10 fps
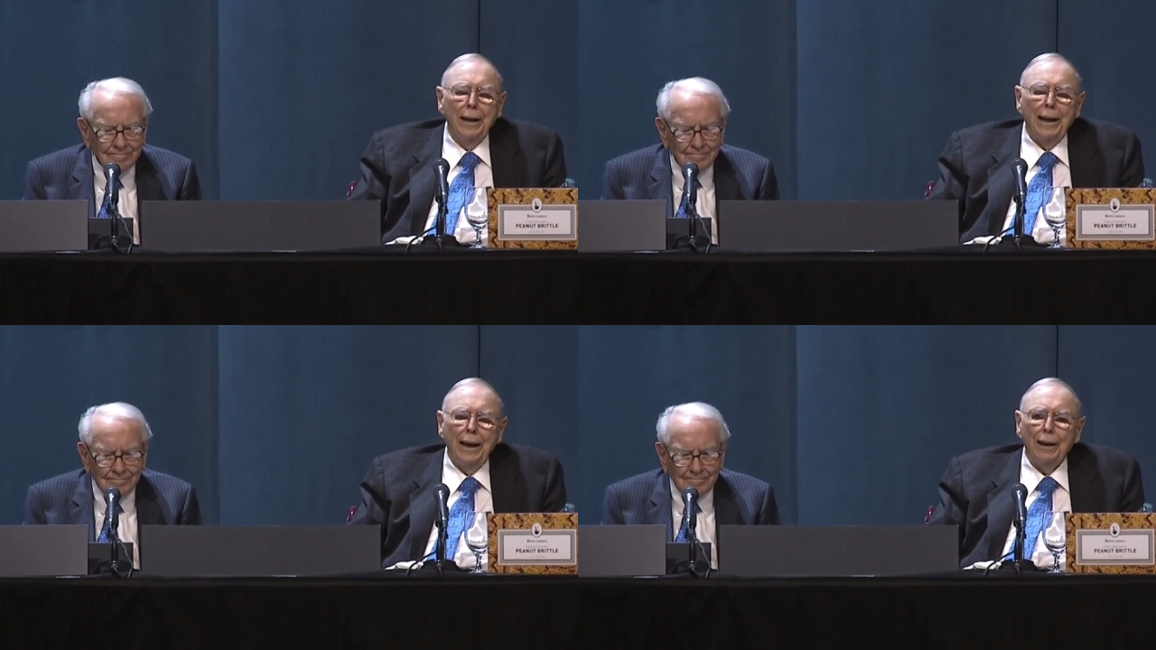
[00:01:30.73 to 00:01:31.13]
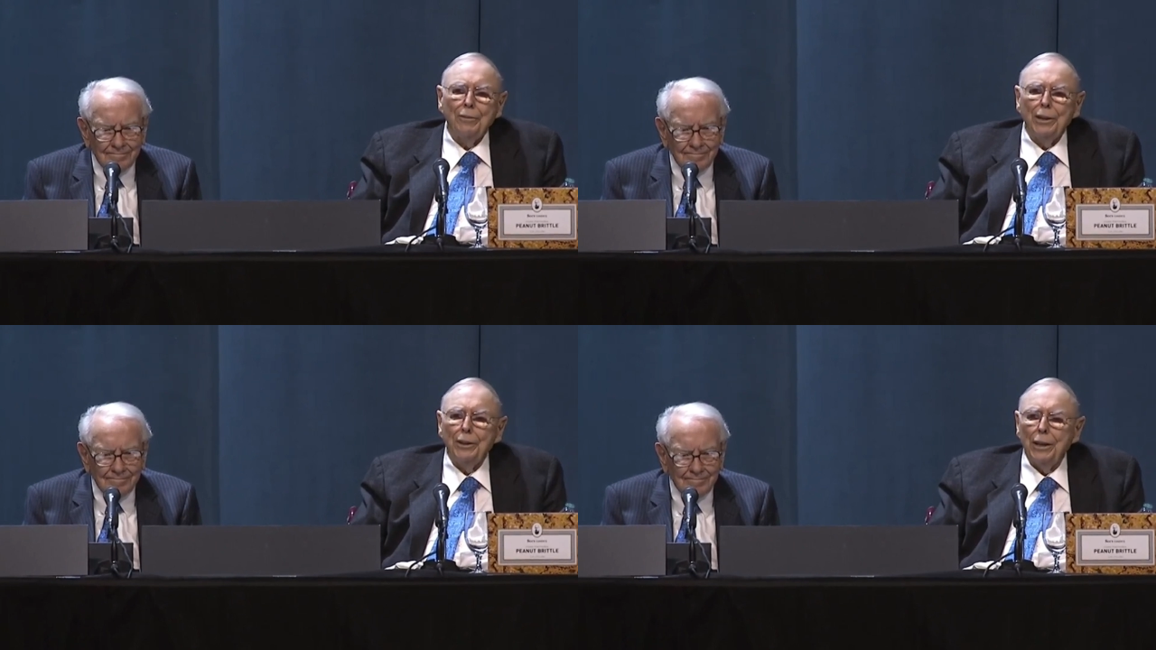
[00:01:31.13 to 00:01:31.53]

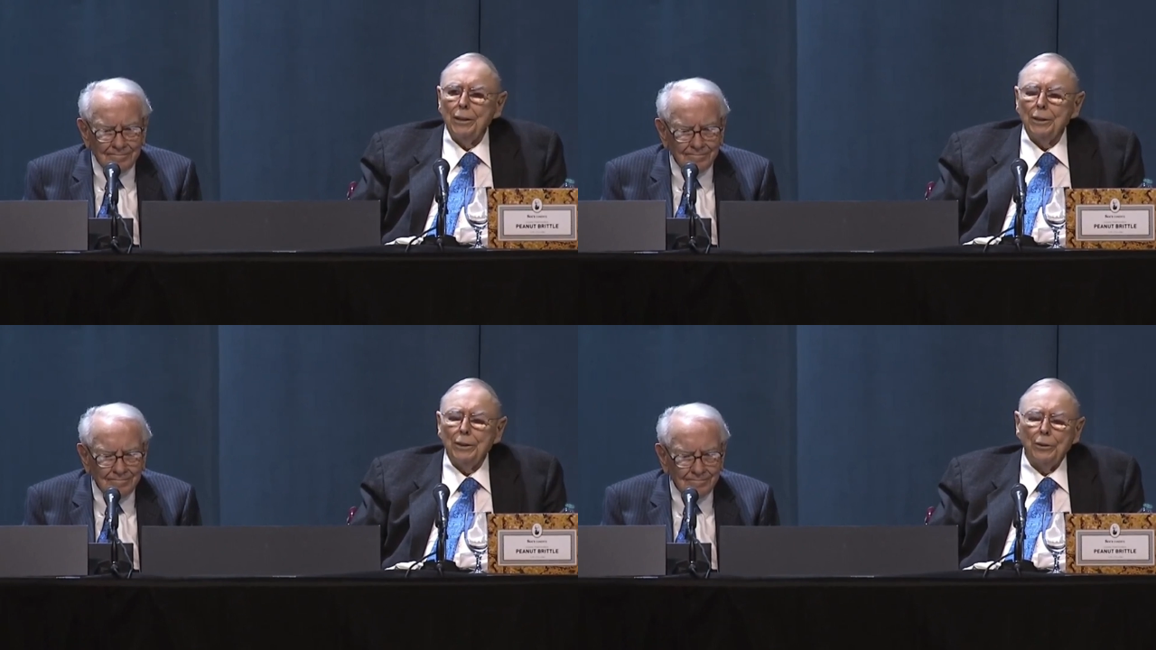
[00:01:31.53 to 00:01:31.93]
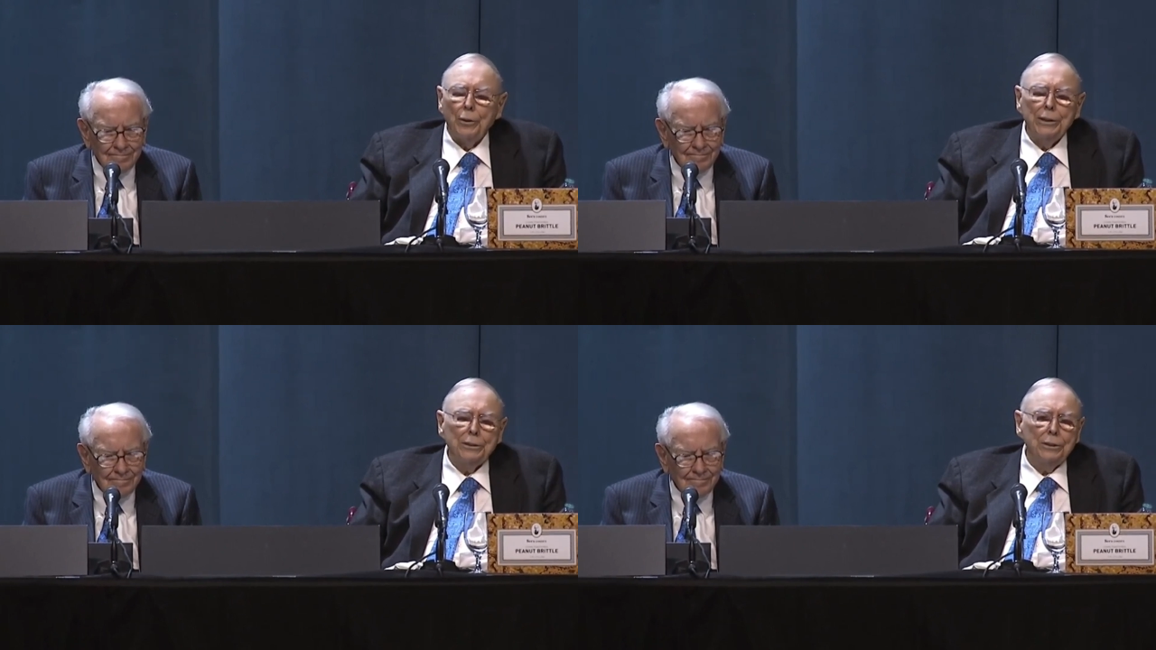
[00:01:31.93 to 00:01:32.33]
Speaker 1: everything that
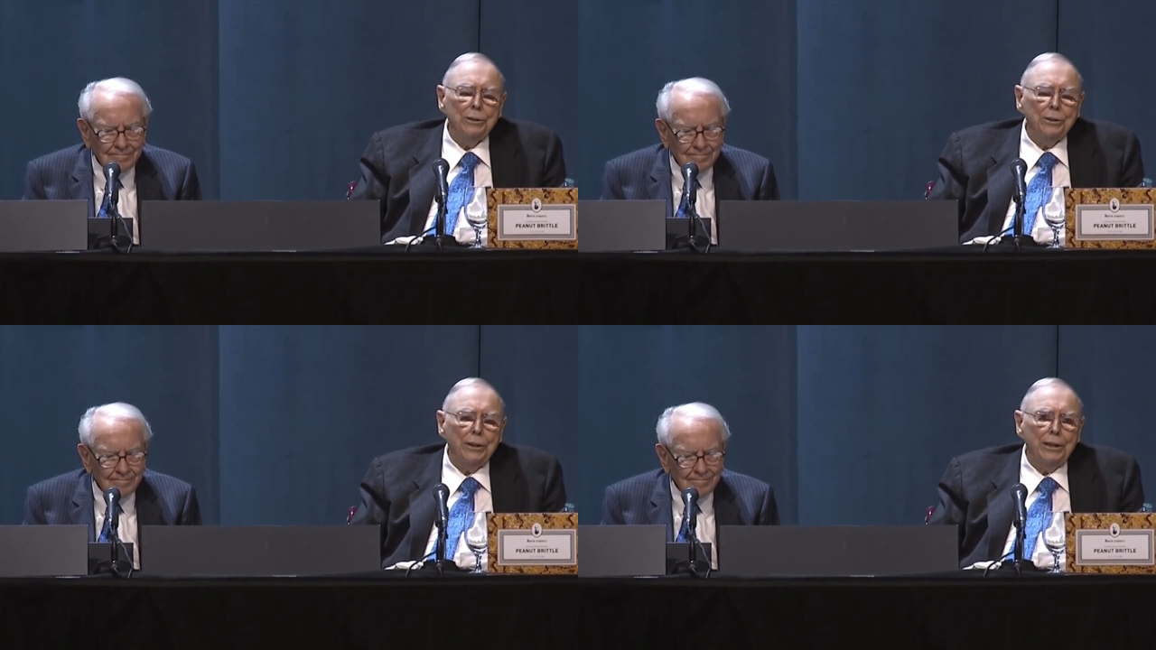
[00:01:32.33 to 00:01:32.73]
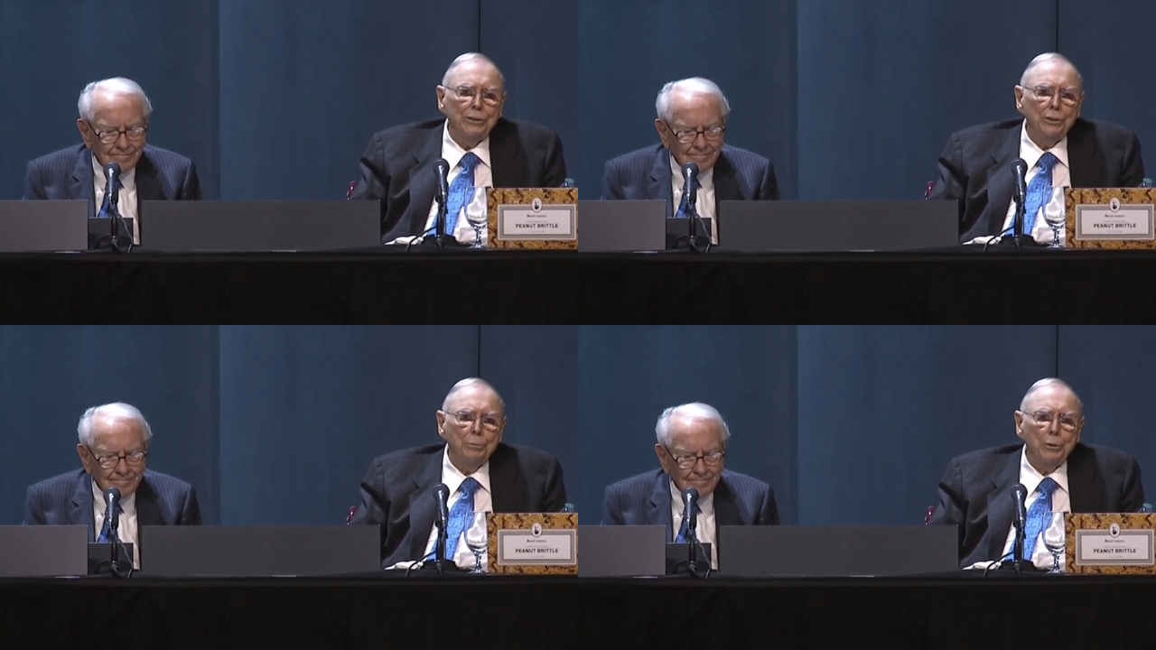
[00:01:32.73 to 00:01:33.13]
increases the
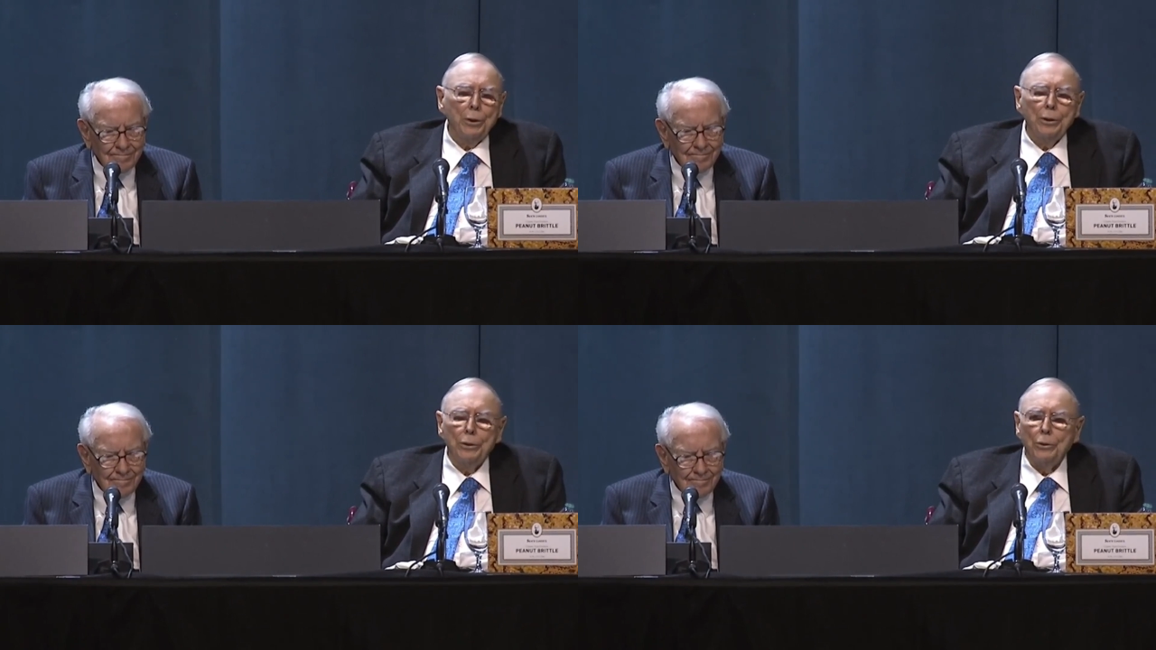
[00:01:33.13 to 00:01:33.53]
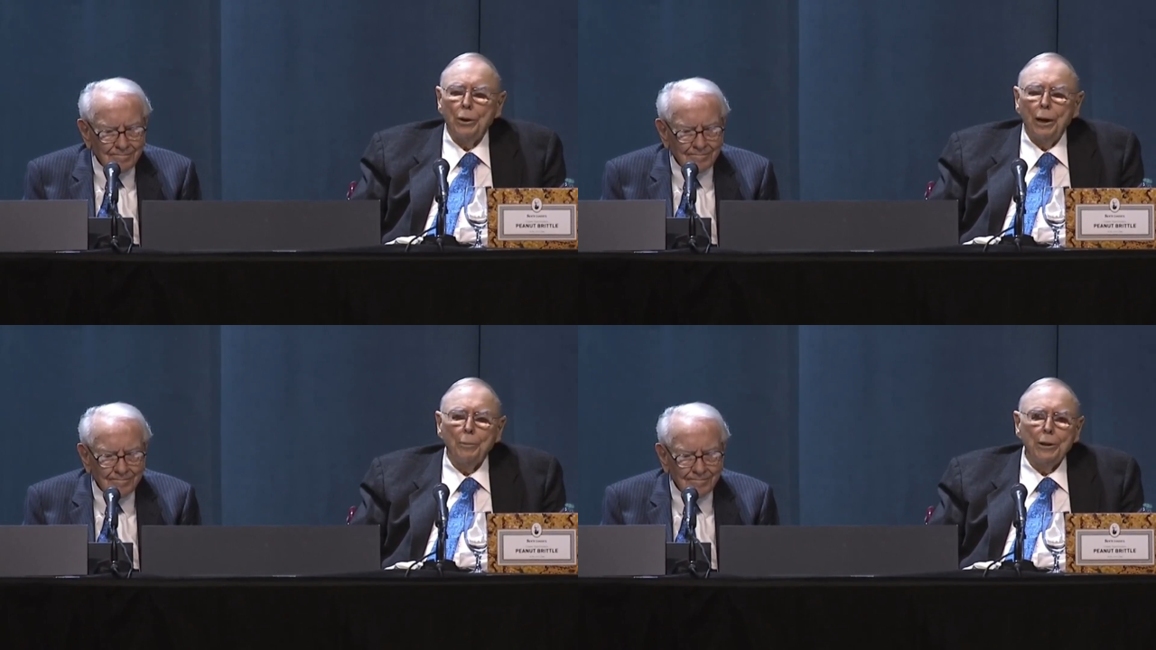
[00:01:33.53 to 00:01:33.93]
tension between the two
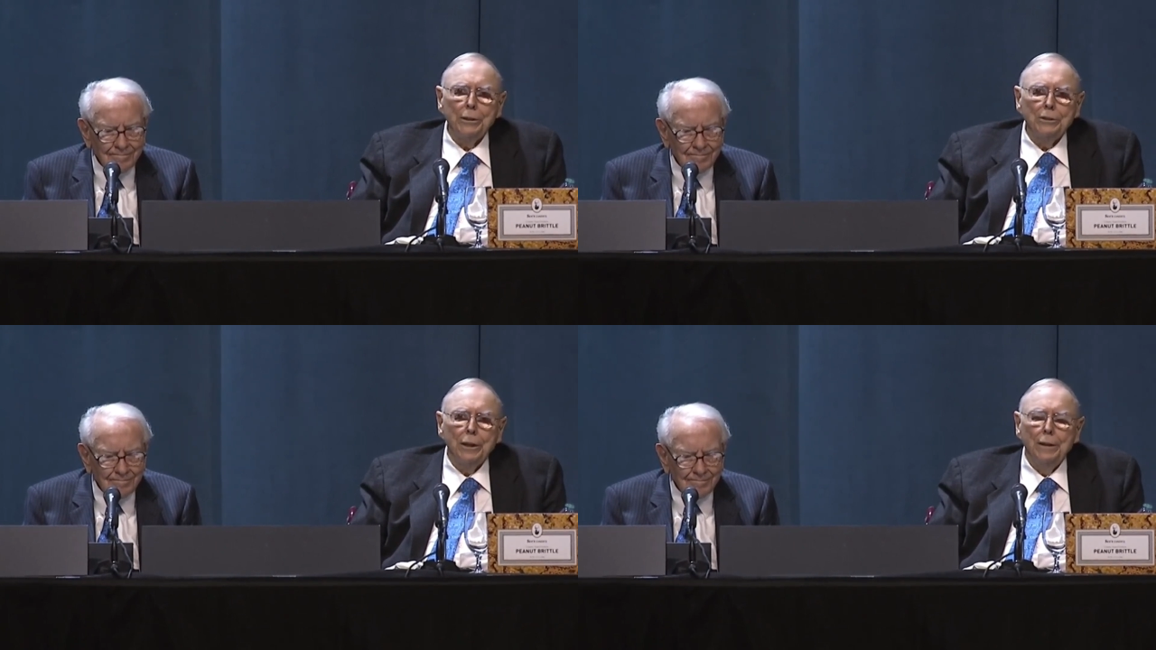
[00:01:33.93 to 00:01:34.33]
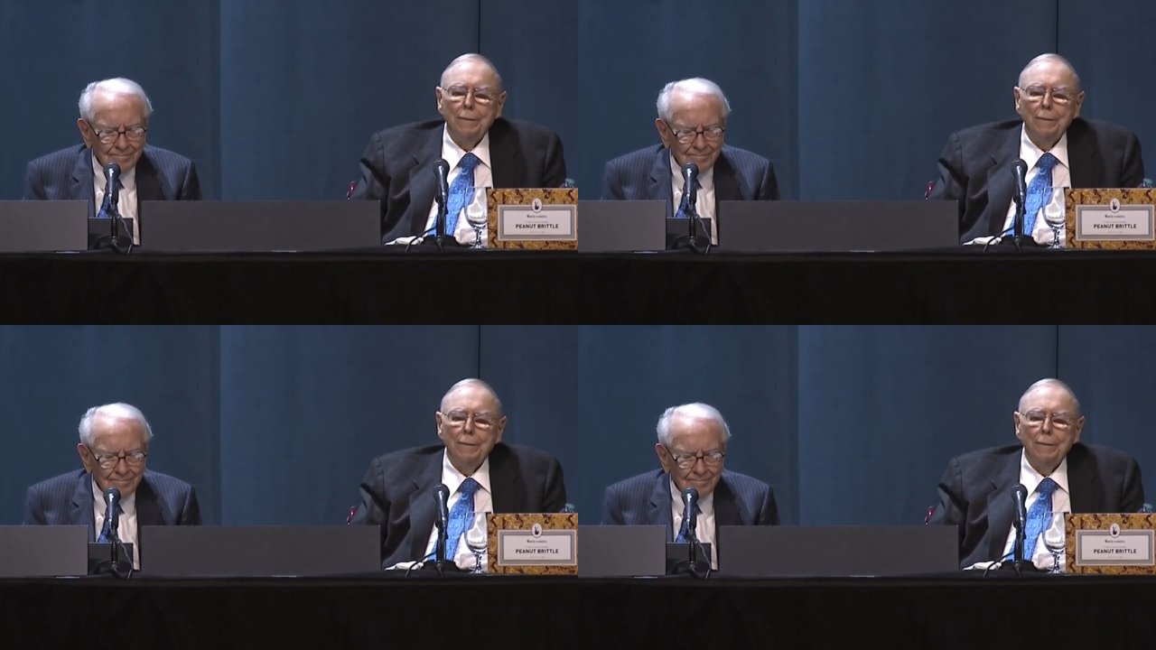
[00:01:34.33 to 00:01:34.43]
companies